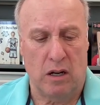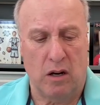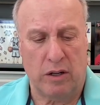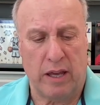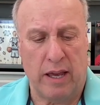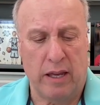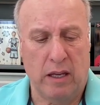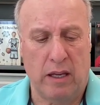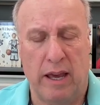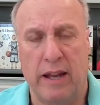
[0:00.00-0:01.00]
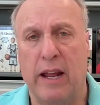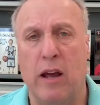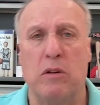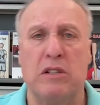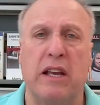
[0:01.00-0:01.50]
Okay. And I
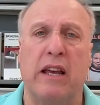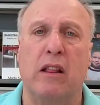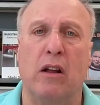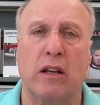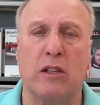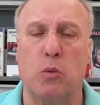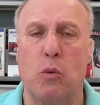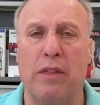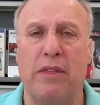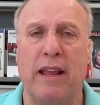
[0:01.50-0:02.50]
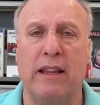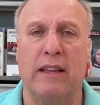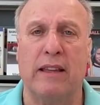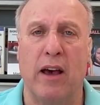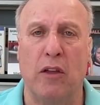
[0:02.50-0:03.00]
always say, look, it's one thing to
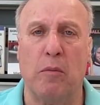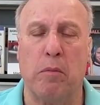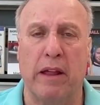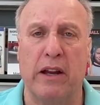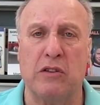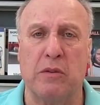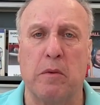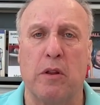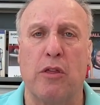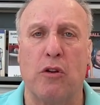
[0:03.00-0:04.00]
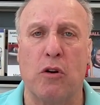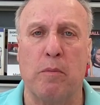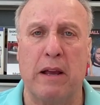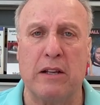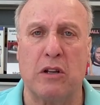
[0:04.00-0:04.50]
tell the players from the third
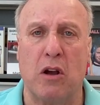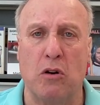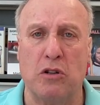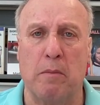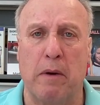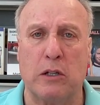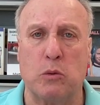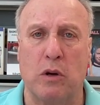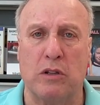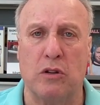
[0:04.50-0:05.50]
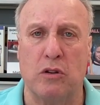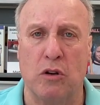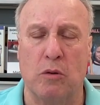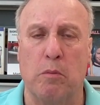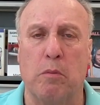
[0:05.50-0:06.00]
base coaching box what to
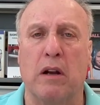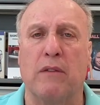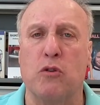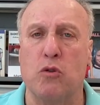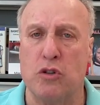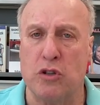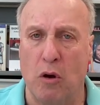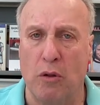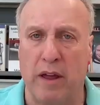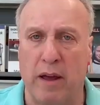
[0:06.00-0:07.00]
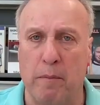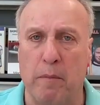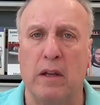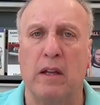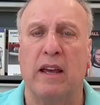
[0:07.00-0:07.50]
do, but if you show them
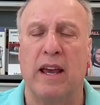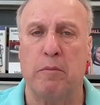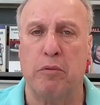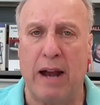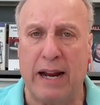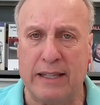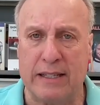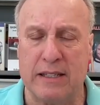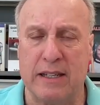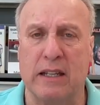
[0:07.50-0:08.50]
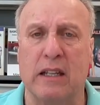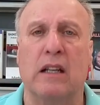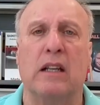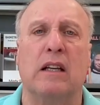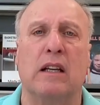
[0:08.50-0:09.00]
and practice it,
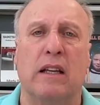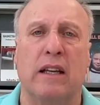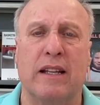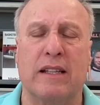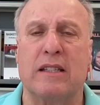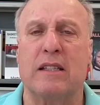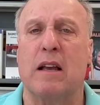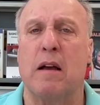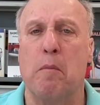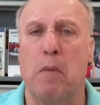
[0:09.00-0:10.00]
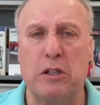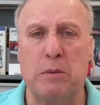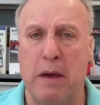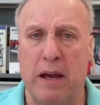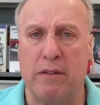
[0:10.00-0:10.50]
it's
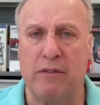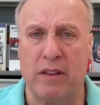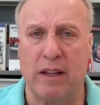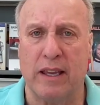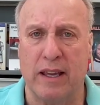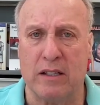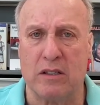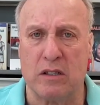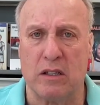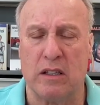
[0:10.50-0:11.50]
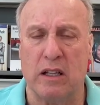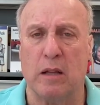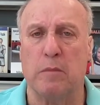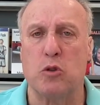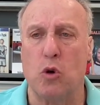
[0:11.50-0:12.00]
much better for the kids. They'll
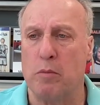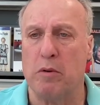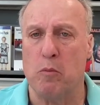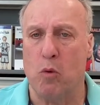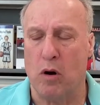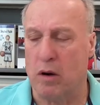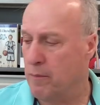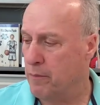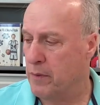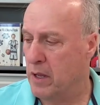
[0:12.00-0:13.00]
absorb it more.